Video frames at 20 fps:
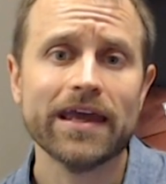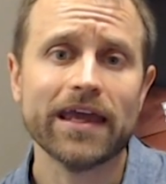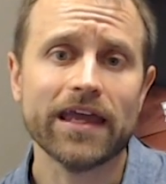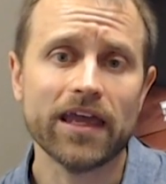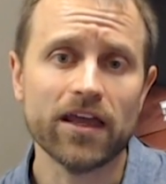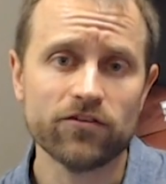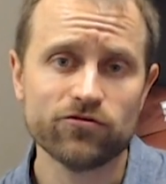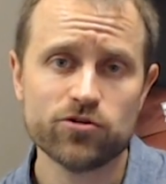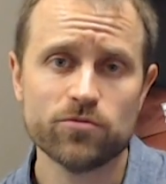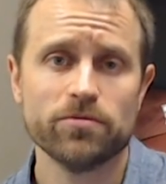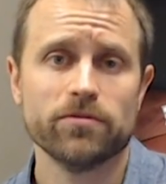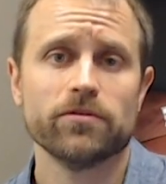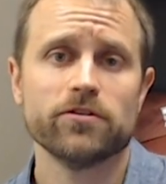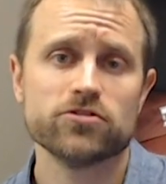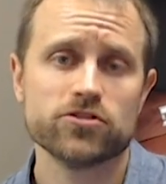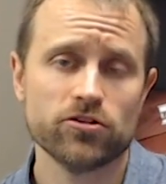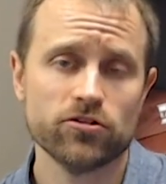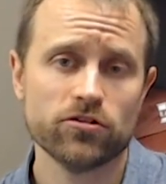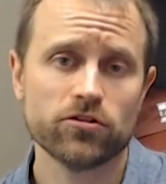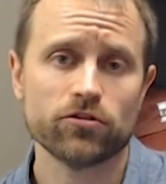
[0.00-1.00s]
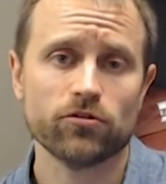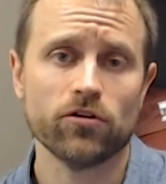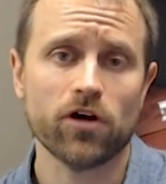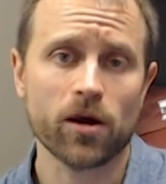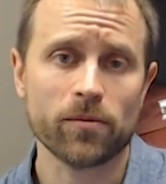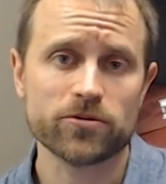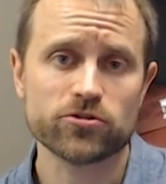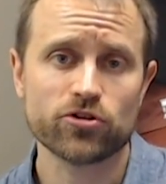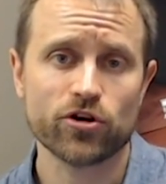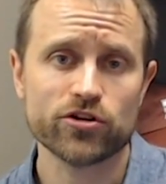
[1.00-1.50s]
If you pursue through
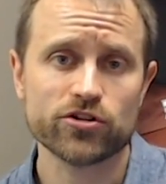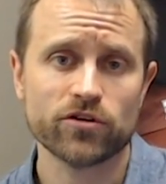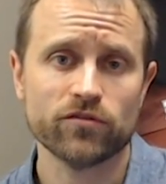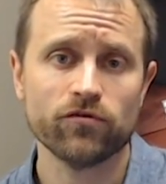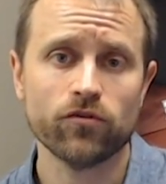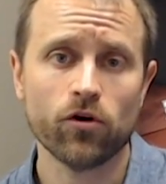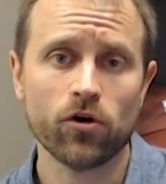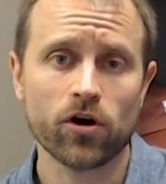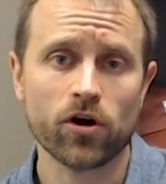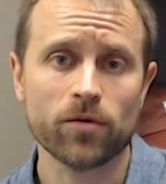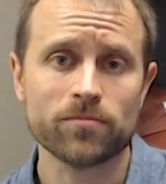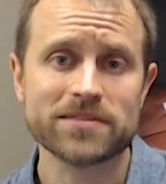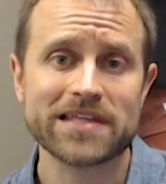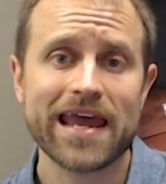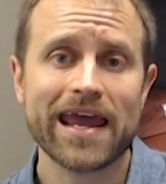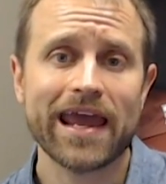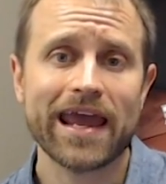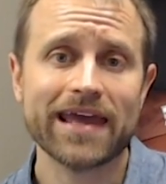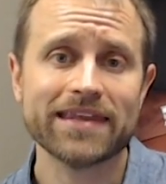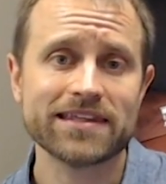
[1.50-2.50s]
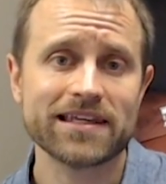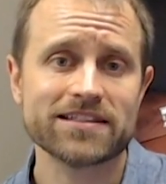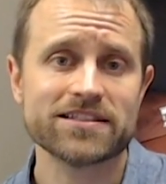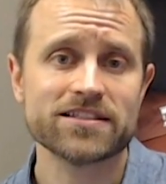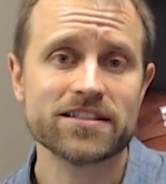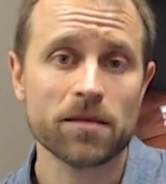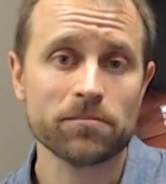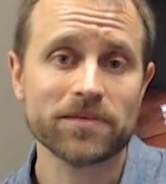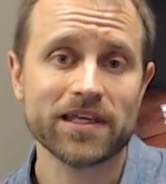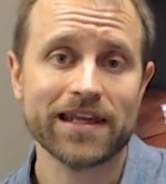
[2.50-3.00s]
arbitration forums and then
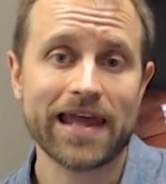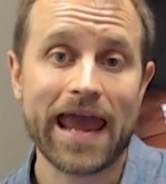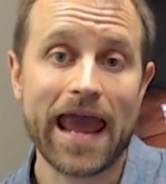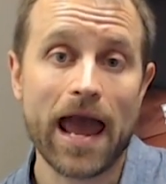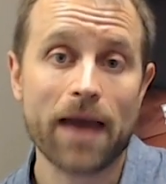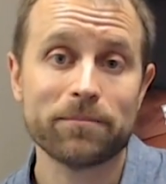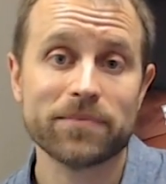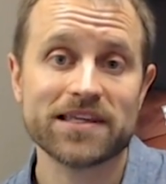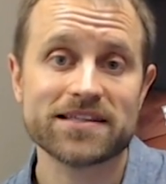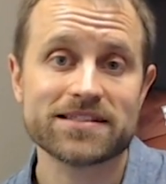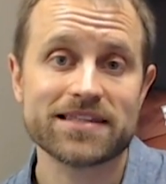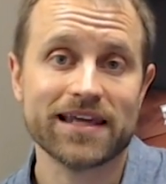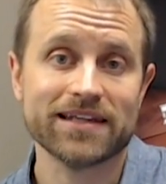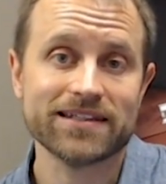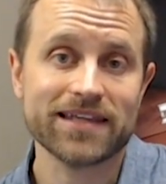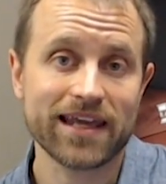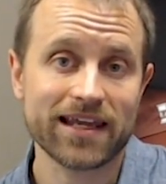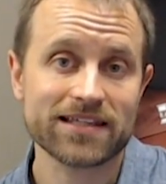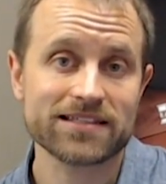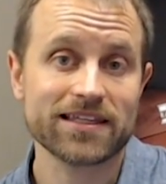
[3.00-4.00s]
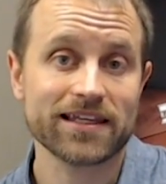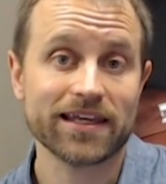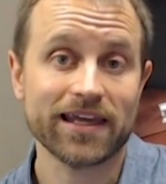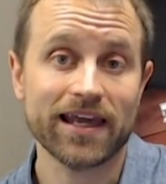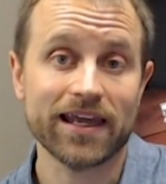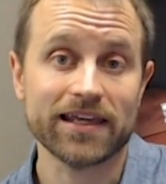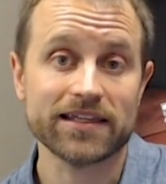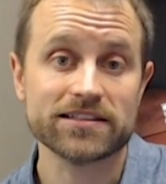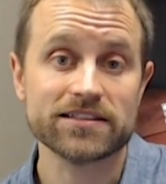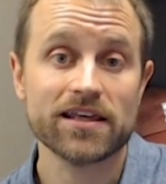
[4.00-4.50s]
something happens that takes the
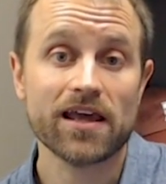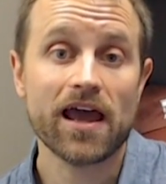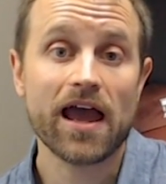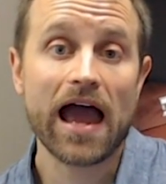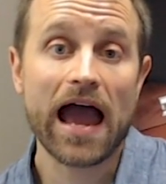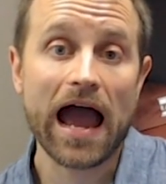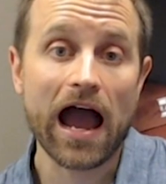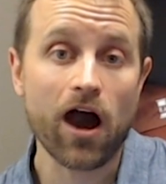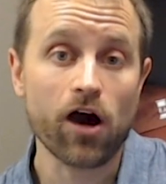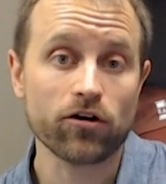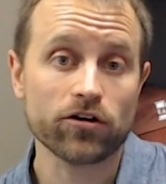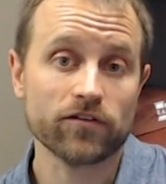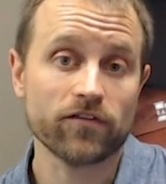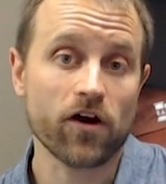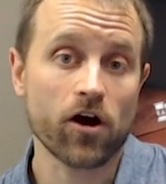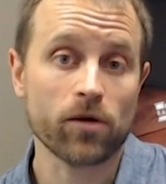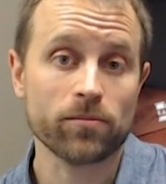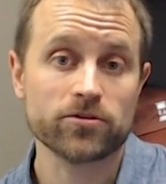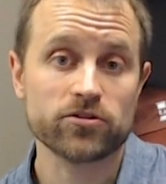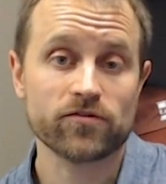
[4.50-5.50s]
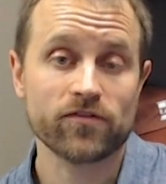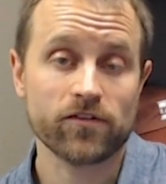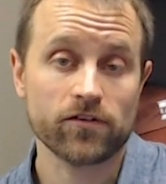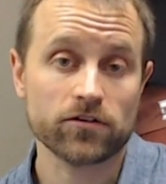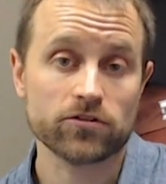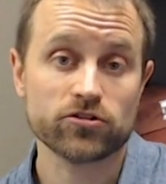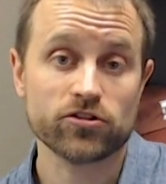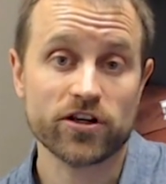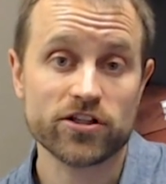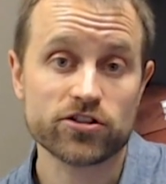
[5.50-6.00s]
case out of
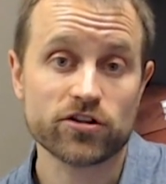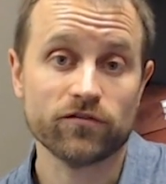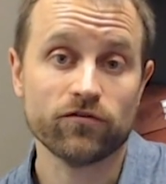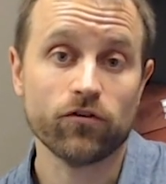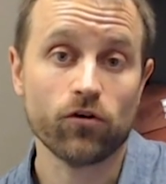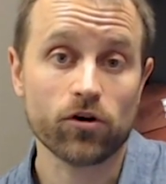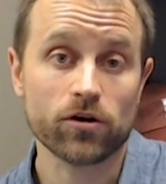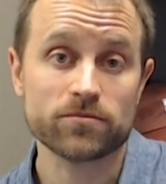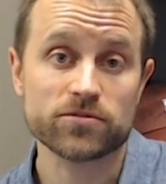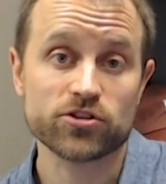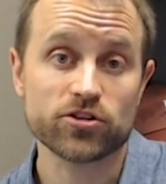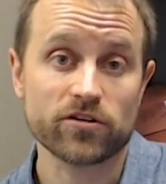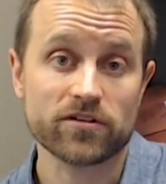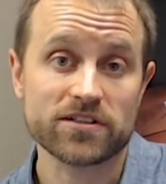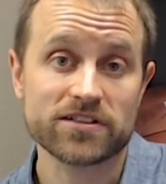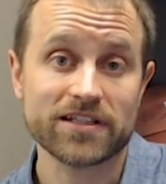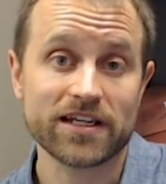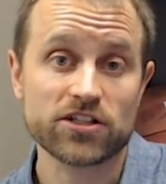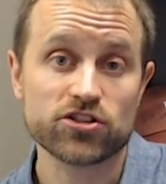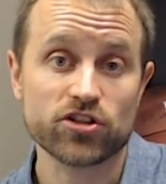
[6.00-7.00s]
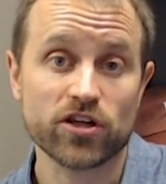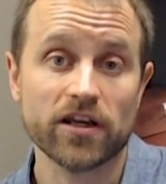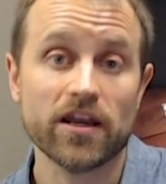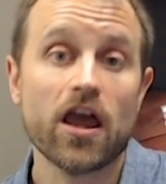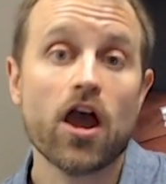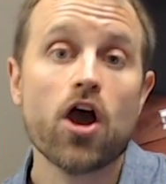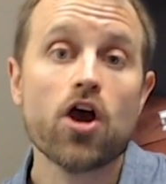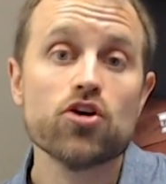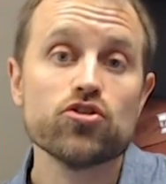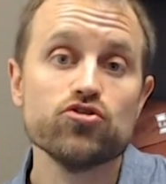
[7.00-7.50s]
arbitration forums jurisdiction,
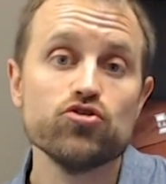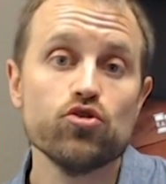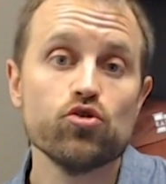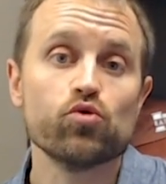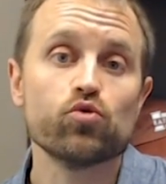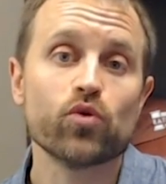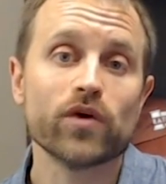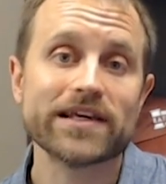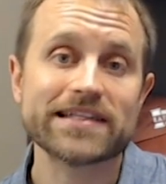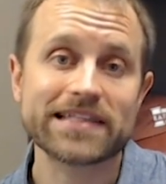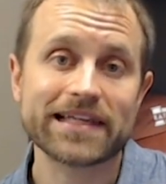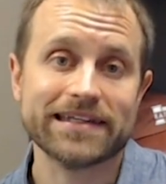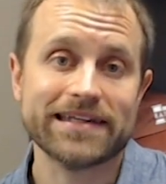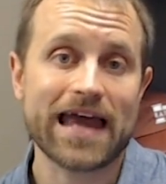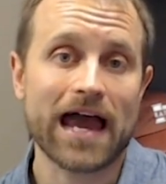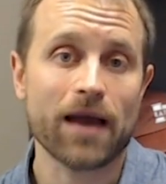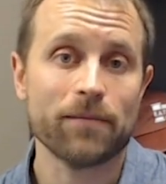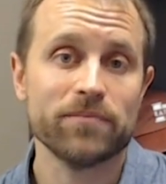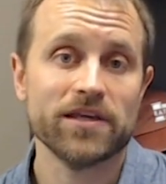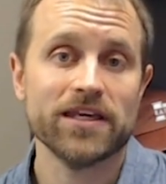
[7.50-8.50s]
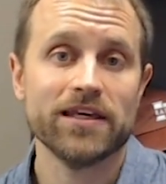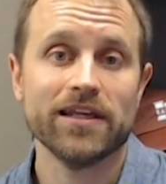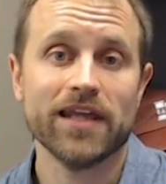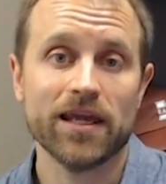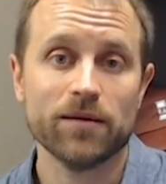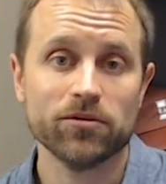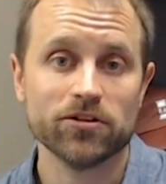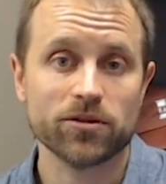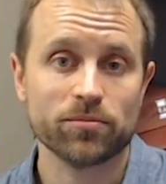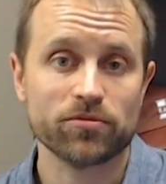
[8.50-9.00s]
you risk not being
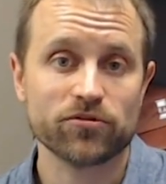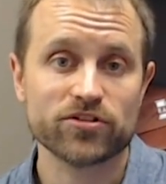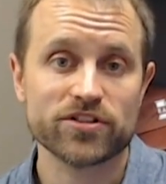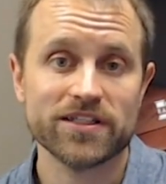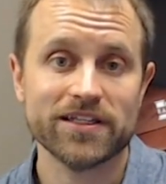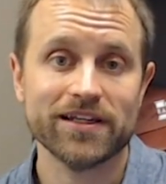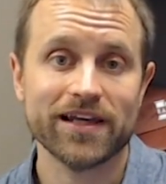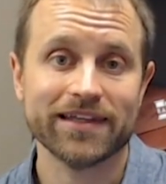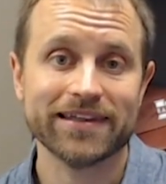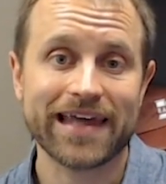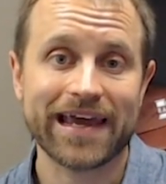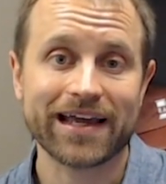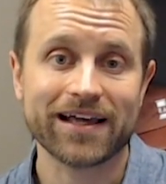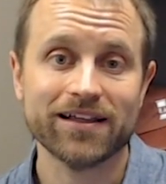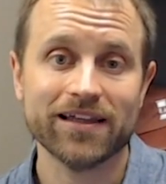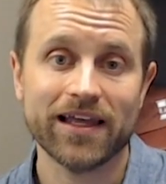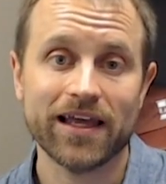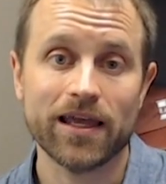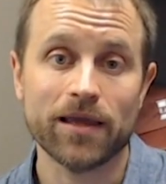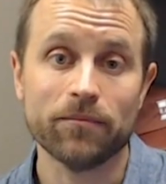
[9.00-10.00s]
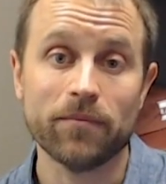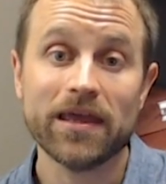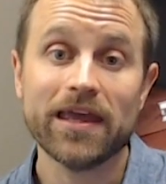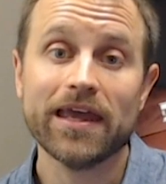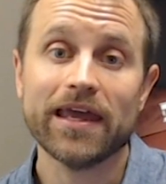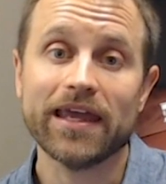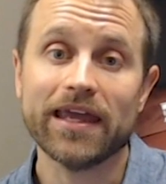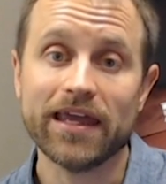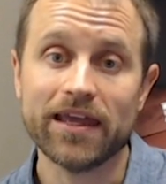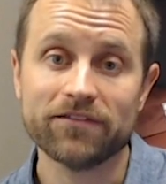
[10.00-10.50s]
able to proceed on that claim
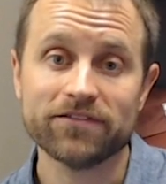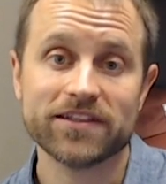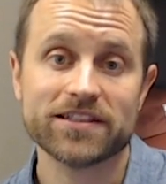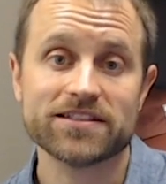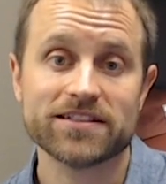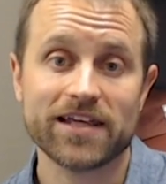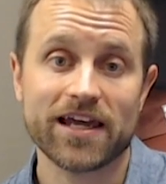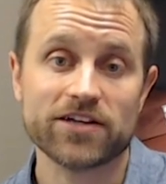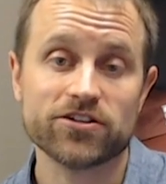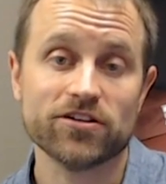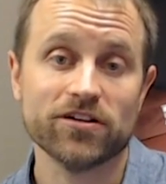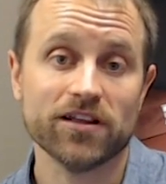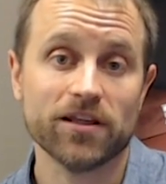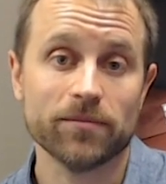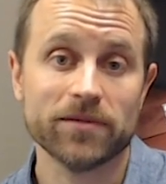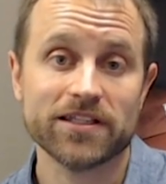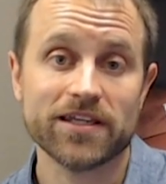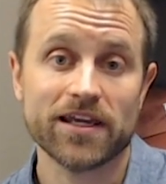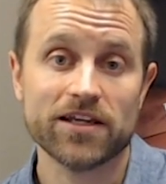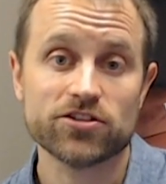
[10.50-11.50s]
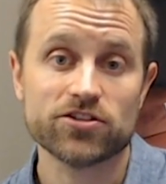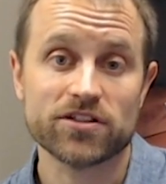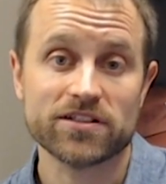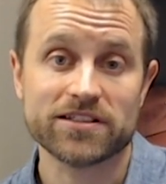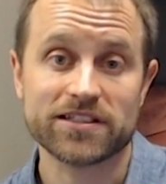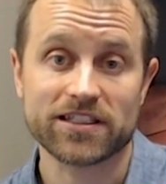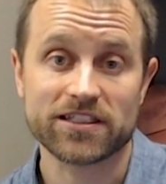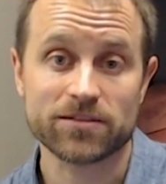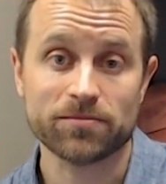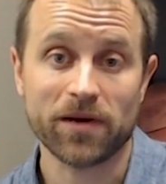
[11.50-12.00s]
if the statute of limitations
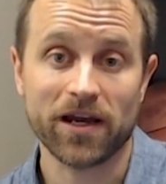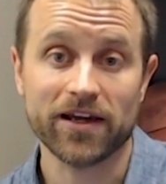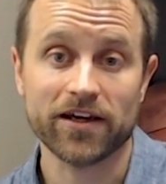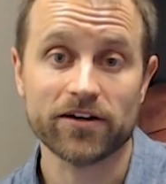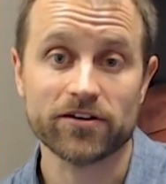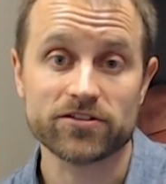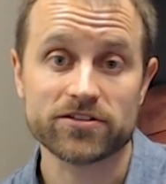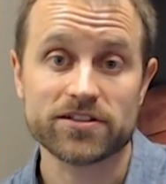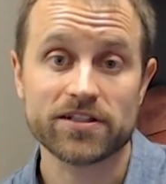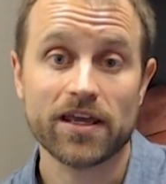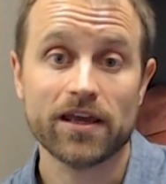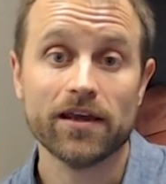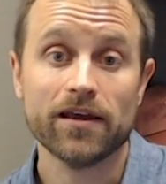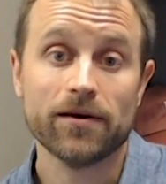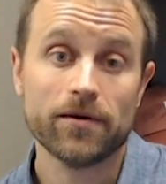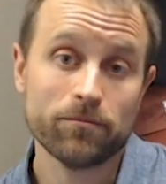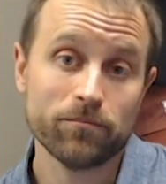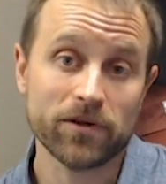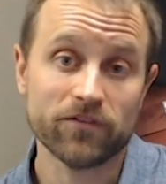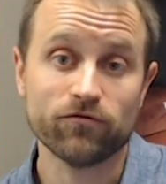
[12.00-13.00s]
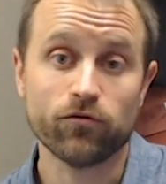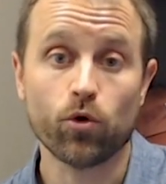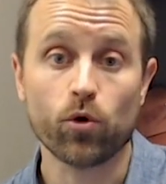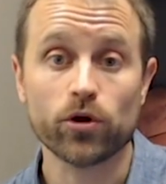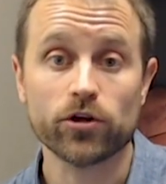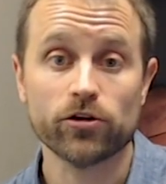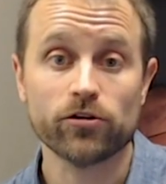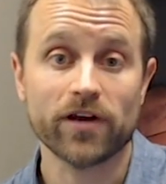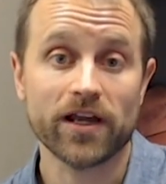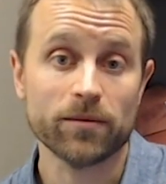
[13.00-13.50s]
expires before
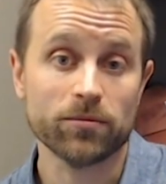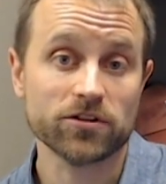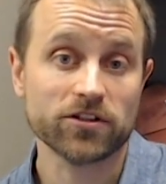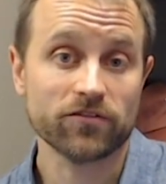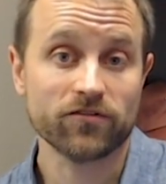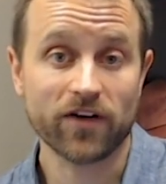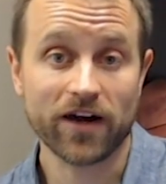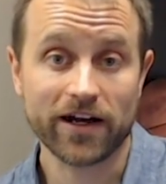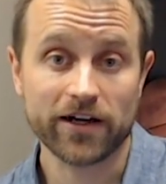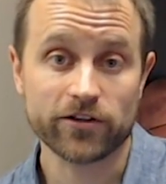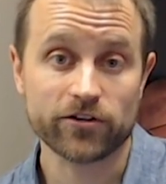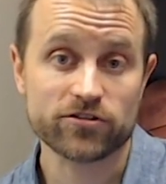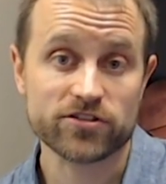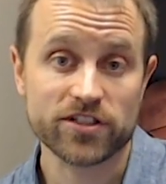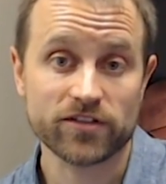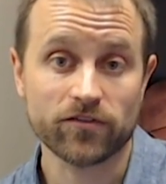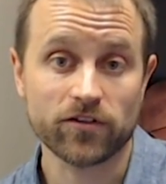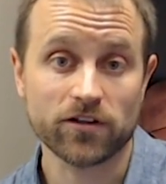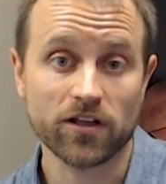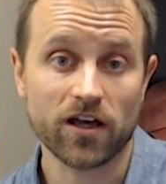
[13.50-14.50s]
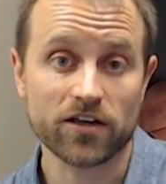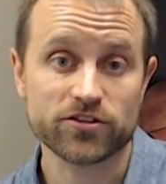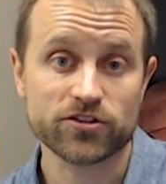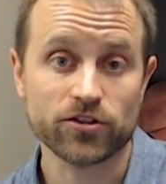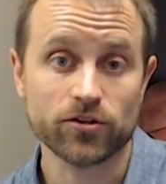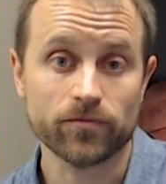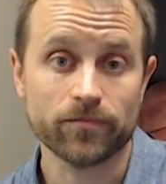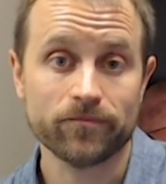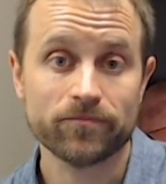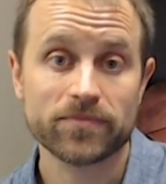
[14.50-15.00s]
you're able to file your civil
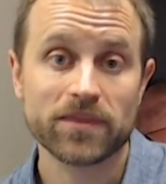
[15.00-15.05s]
lawsuit.